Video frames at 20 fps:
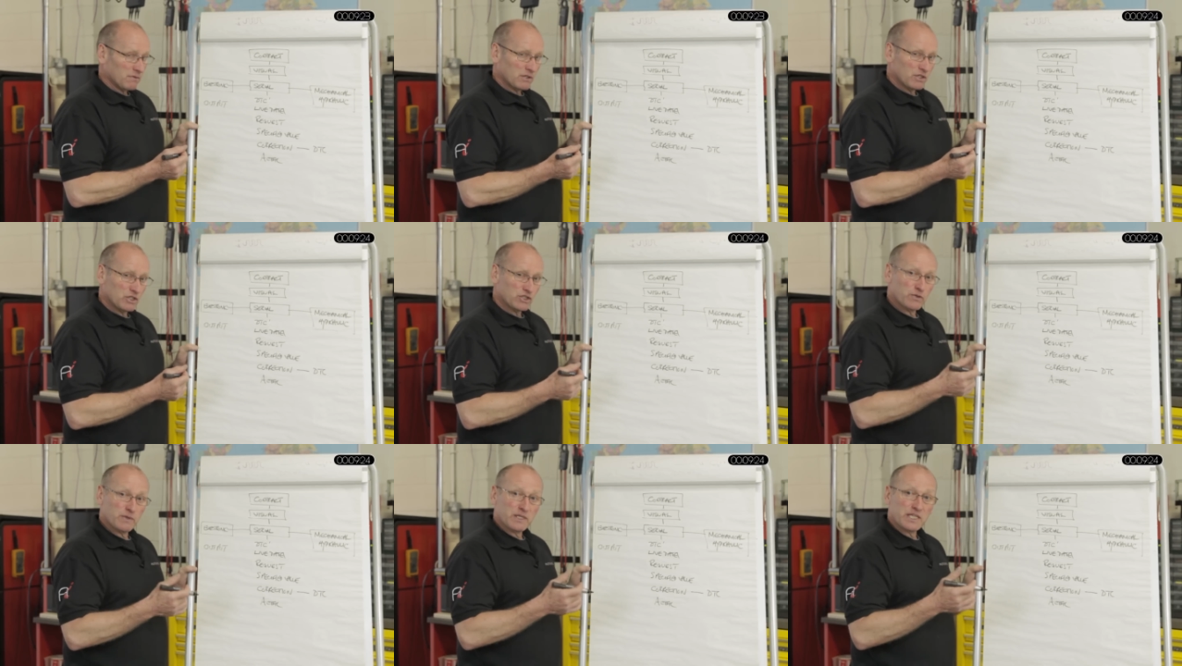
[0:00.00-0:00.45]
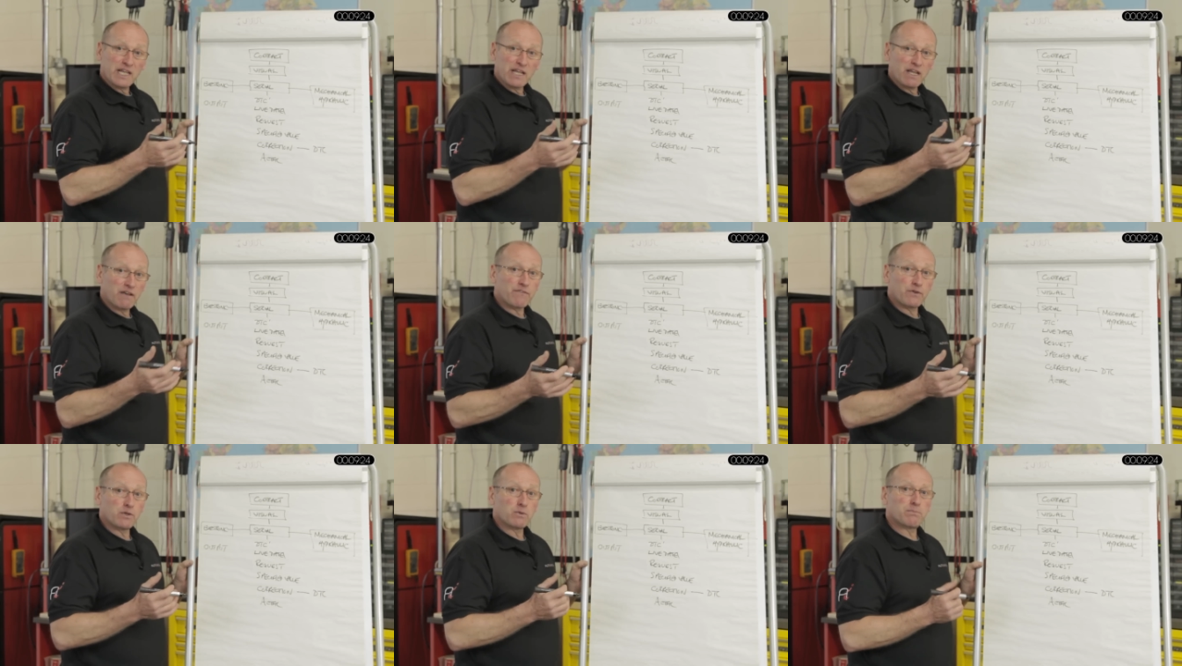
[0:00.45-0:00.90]
shall we say,
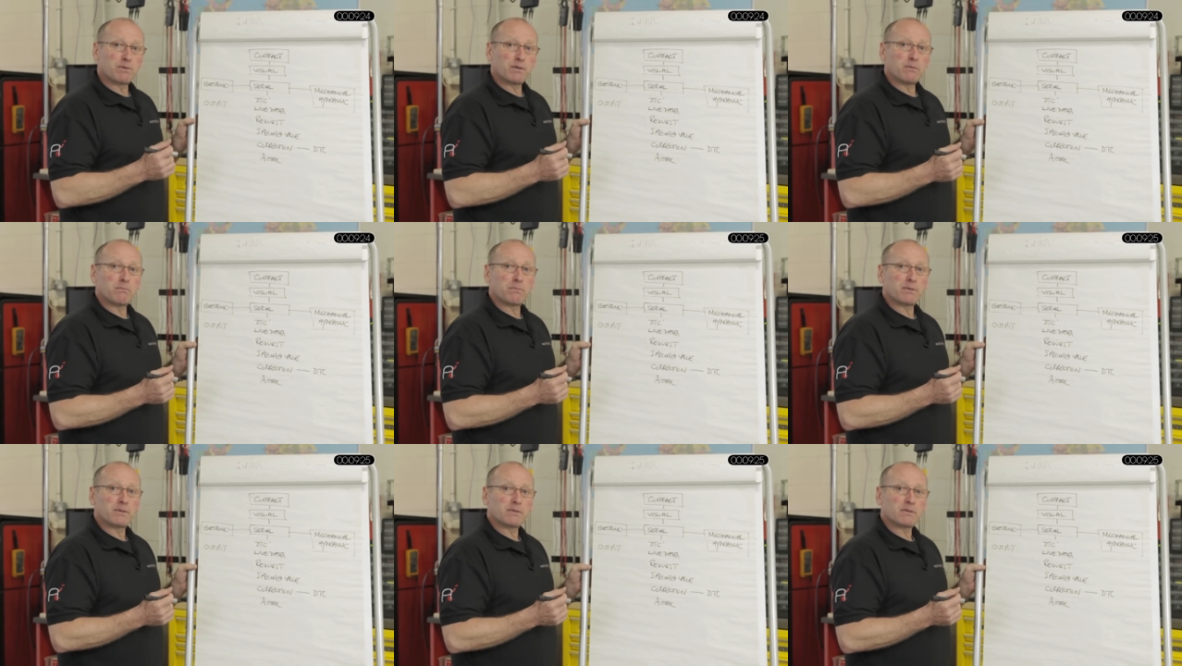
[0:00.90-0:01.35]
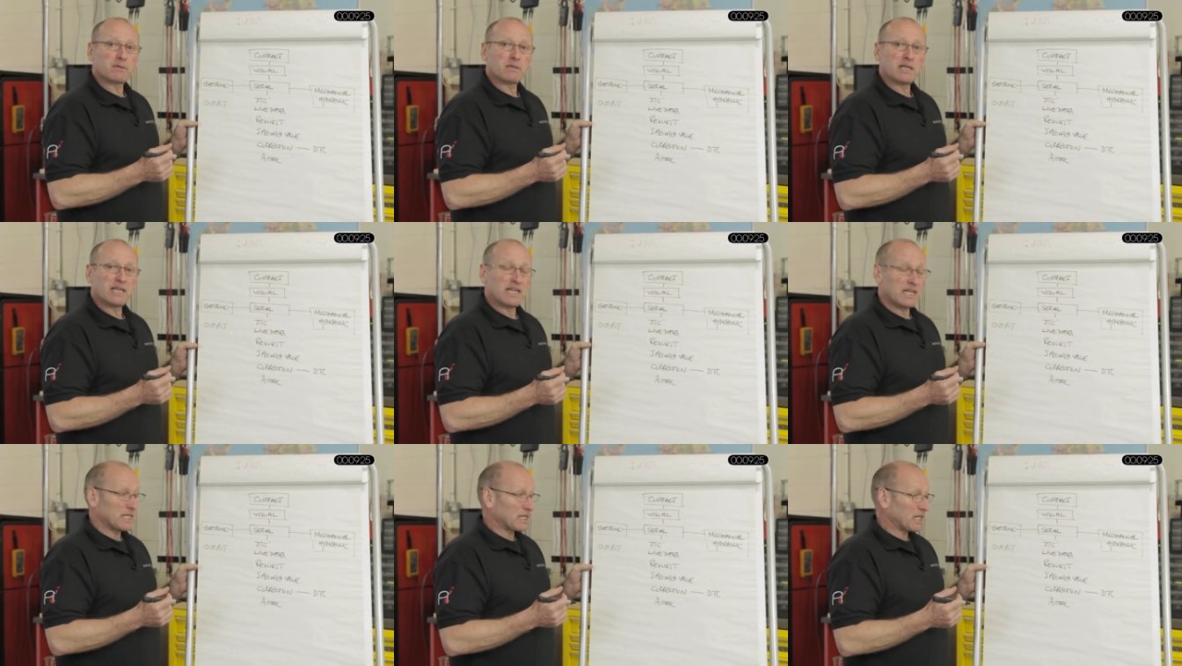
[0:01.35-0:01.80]
a fuel pump
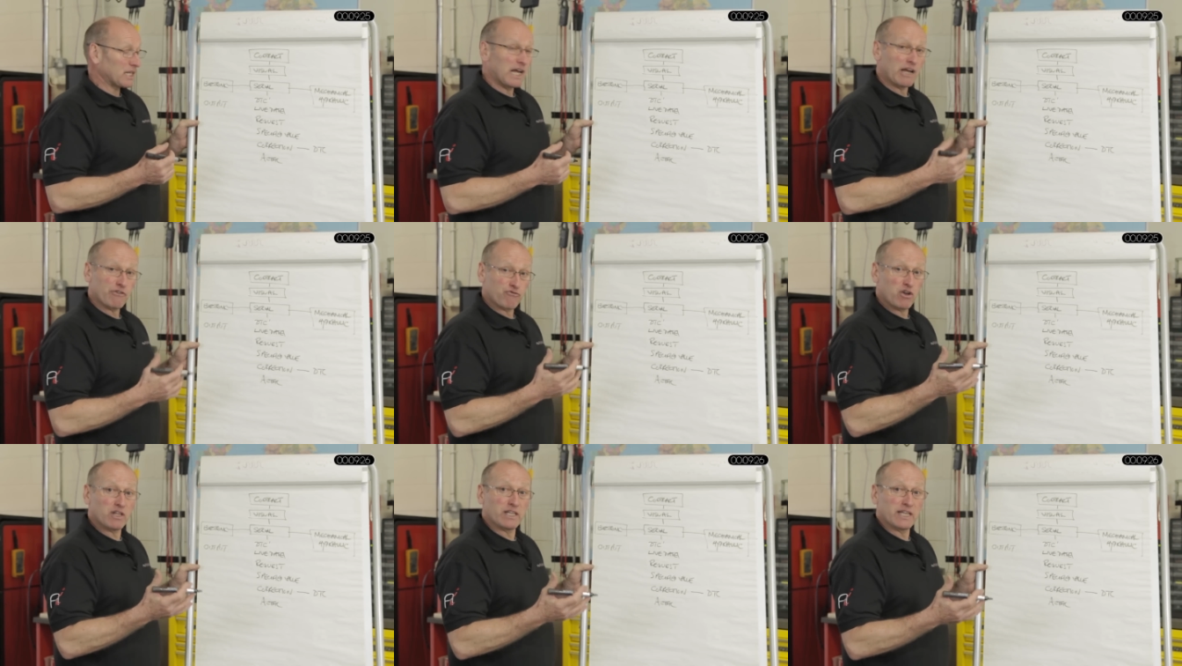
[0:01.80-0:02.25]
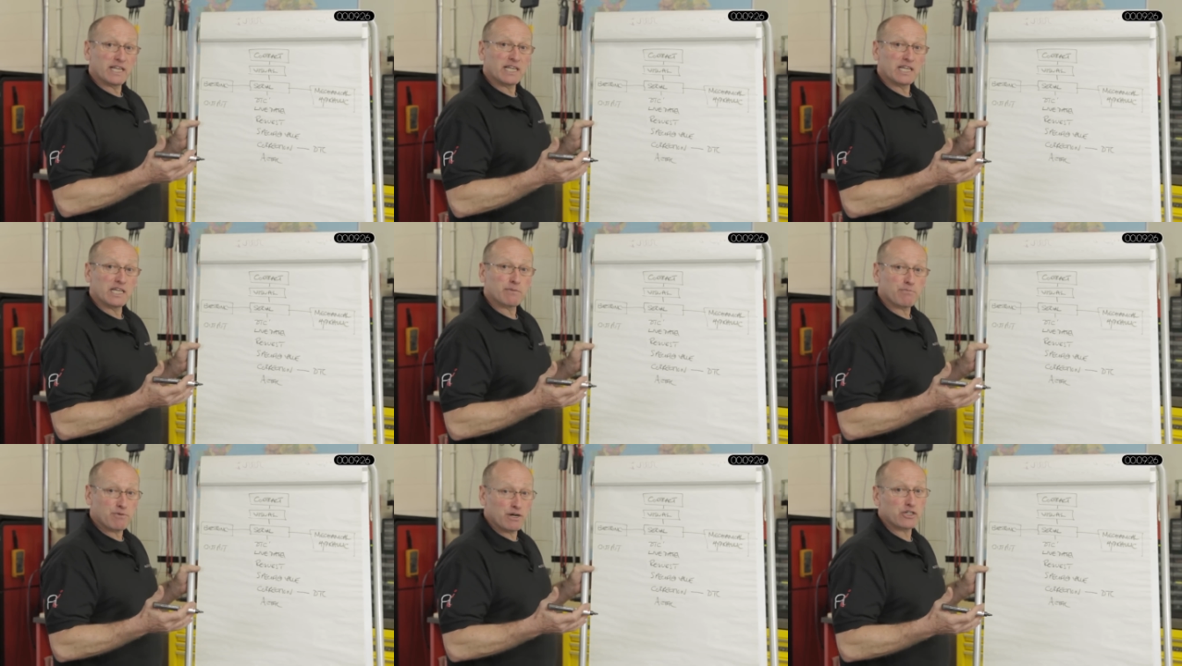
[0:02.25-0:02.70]
is hydraulic,
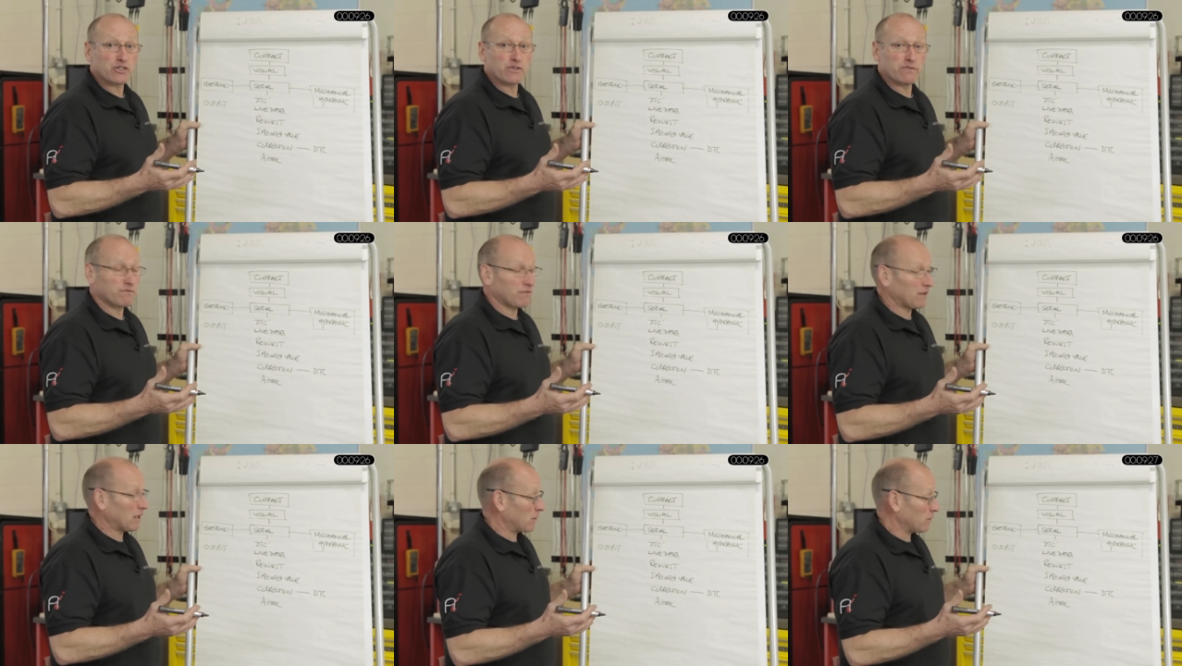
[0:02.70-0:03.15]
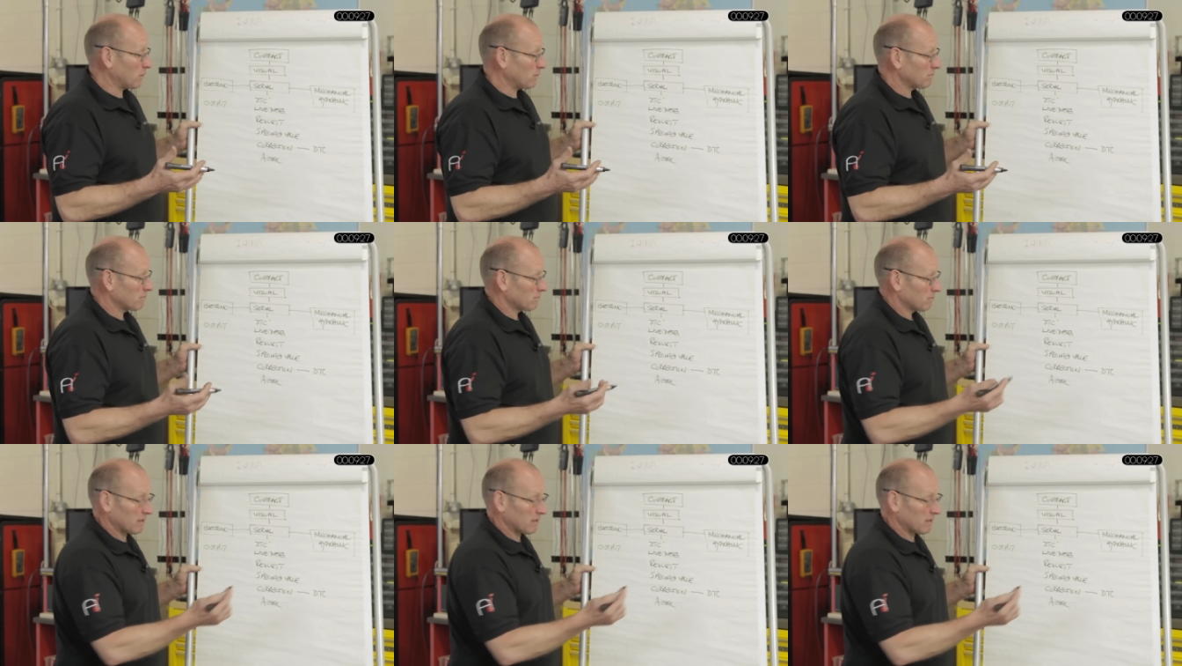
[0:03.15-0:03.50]
it's pressure and flow.